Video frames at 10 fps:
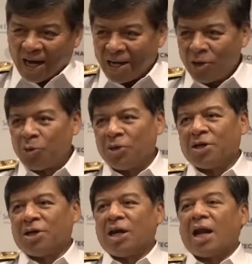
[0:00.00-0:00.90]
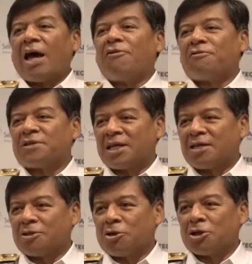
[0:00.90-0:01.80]
I know the life
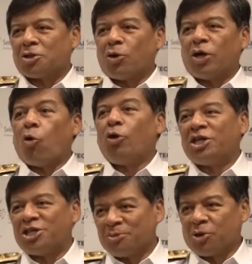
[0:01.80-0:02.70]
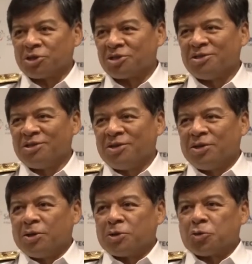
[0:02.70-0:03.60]
cycle cost or the ownership cost.
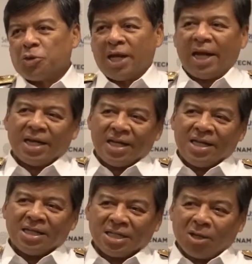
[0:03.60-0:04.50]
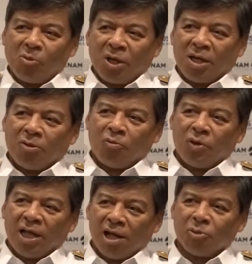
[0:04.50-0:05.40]
So that in some way
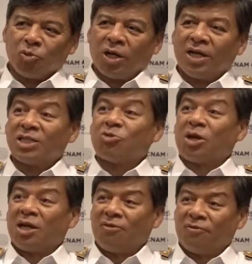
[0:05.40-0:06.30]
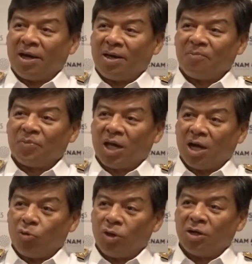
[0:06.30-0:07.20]
will help to us to identify
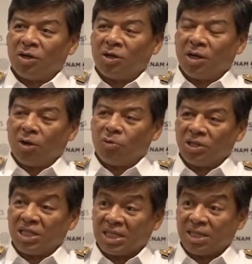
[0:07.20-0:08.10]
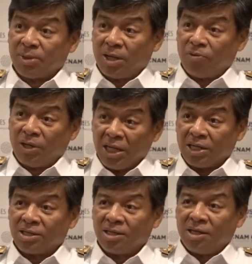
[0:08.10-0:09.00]
our system that we need